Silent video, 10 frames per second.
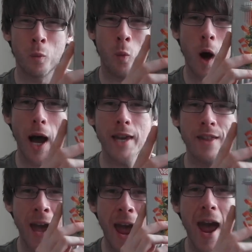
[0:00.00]
Why
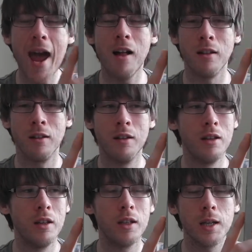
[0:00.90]
the hell
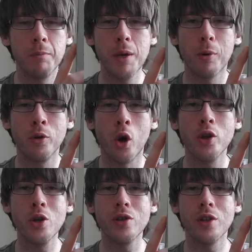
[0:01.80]
can people
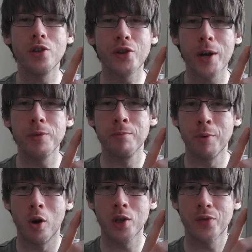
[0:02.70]
not use the description
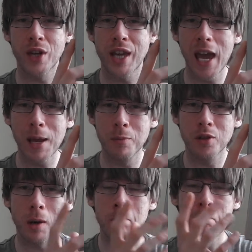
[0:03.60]
box for games?
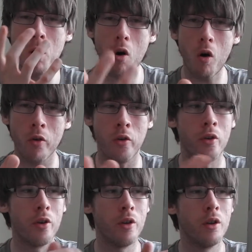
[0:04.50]
Come on!
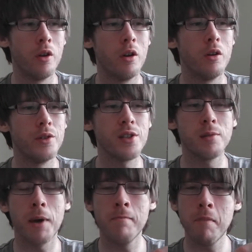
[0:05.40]
This
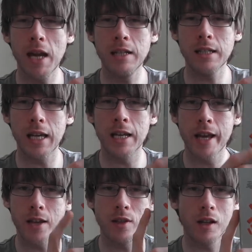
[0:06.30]
is my mainstay,
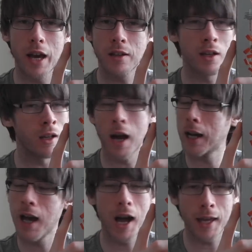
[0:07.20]
NES collecting. I
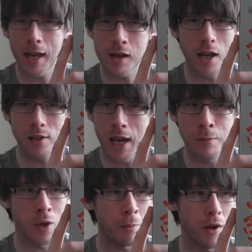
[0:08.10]
can't get NES
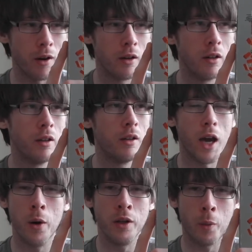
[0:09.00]
games up here,
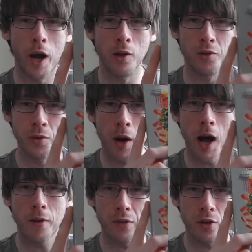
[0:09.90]
out in the wild, so I
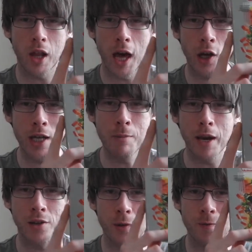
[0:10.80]
have to rely on
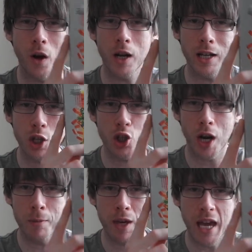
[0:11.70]
eBay, so fucking
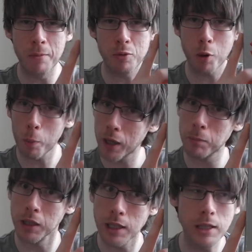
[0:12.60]
describe your games properly,
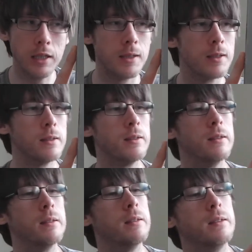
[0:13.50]
please.
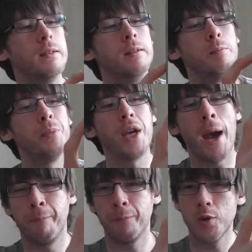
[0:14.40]
But
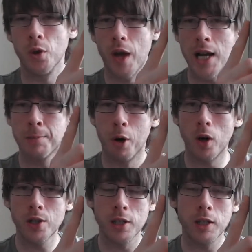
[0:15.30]
yeah, so that's
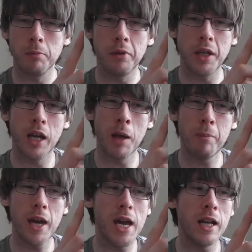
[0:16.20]
boxed and complete, and I
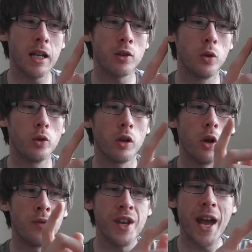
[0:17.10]
paid a total
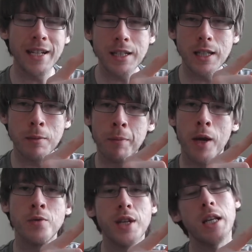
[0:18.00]
of
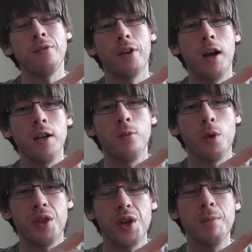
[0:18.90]
£19.85
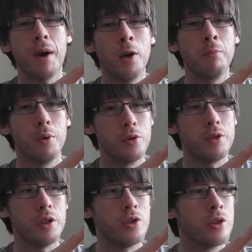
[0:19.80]
with £3
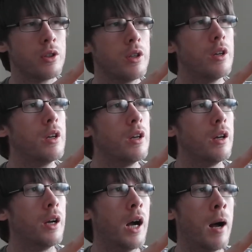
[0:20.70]
postage.
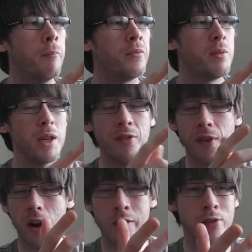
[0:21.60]
To be
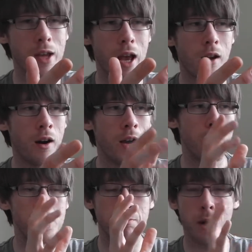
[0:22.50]
fair to the seller,
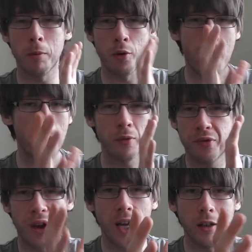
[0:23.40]
it was bubble wrapped
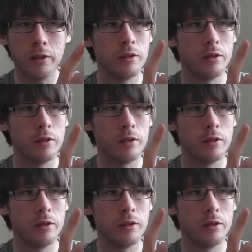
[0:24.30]
fine.